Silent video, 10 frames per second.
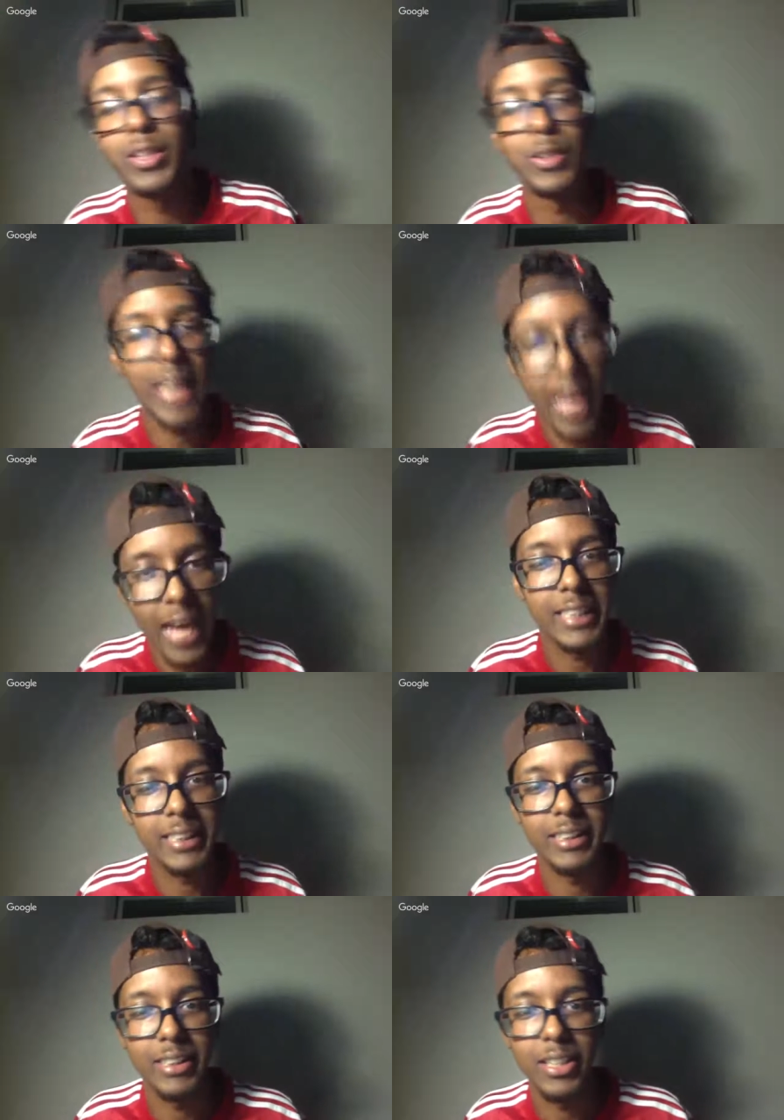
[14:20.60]
asses. You
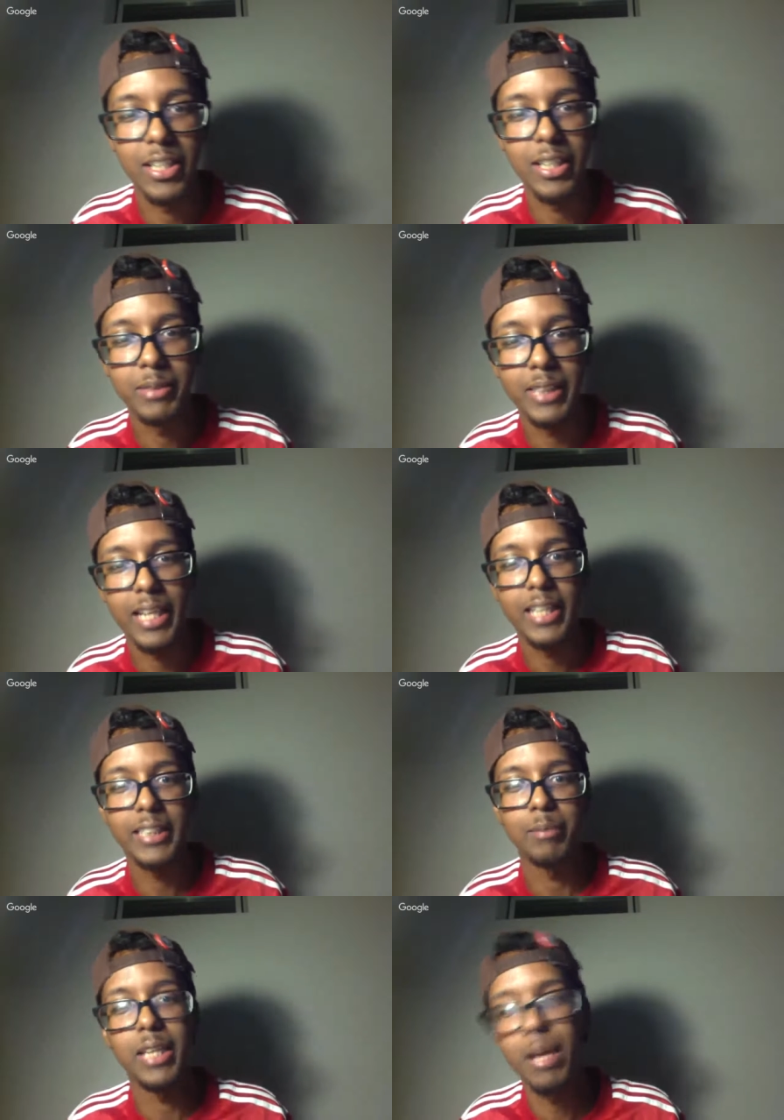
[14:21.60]
know what I'm saying? Some
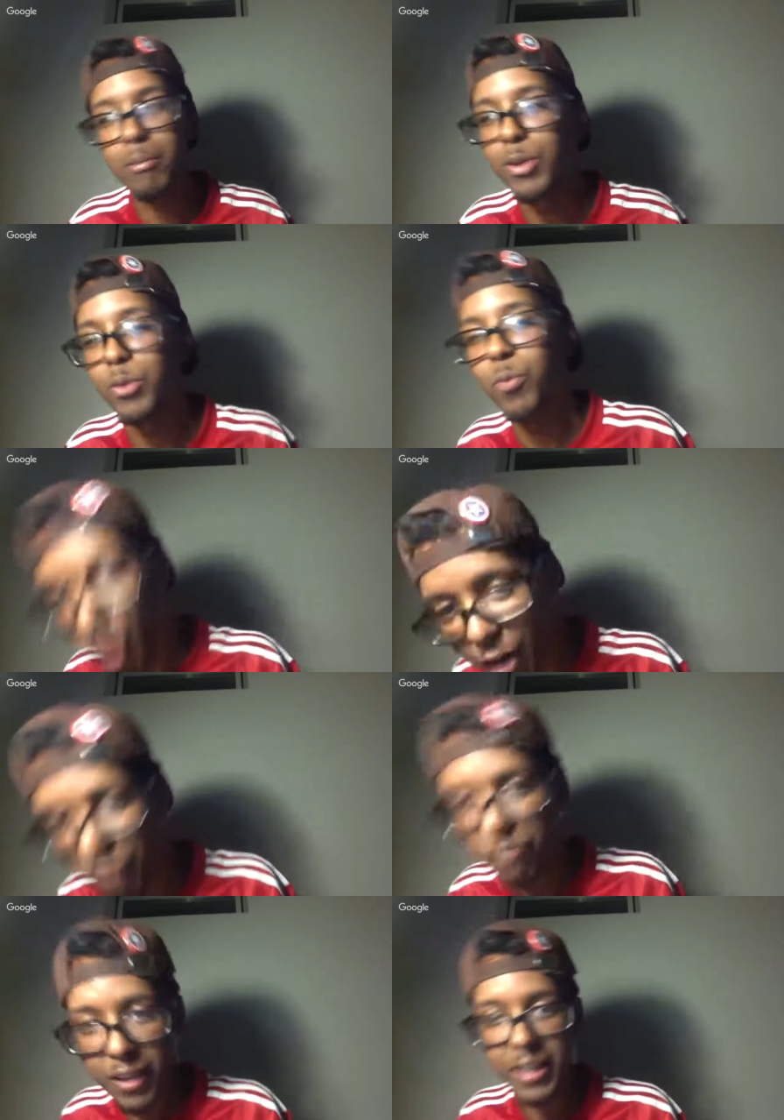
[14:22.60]
chemical
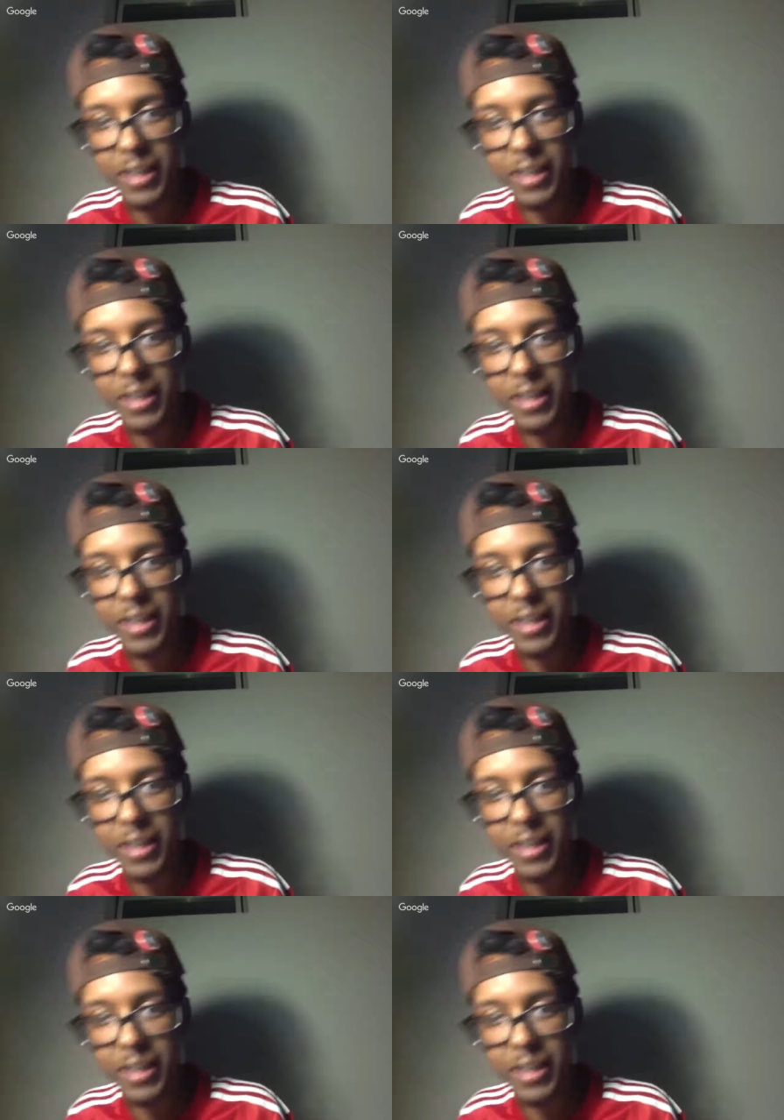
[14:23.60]
warfare.